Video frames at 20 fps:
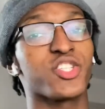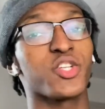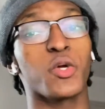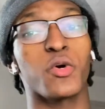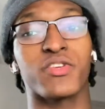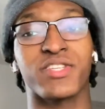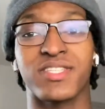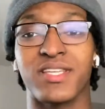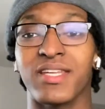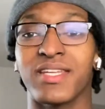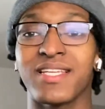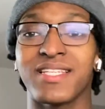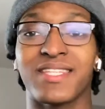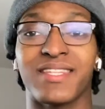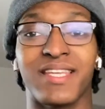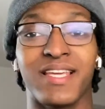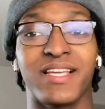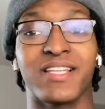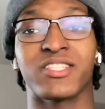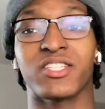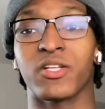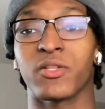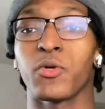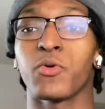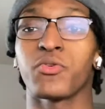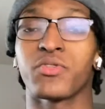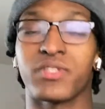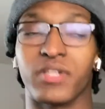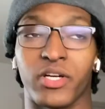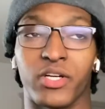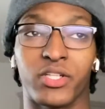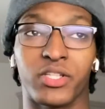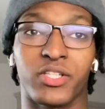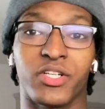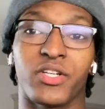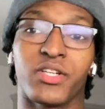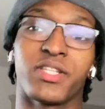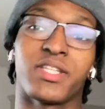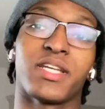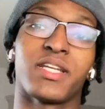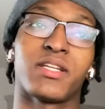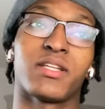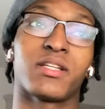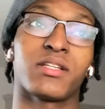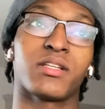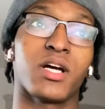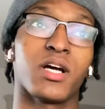on Sundays things close earlier than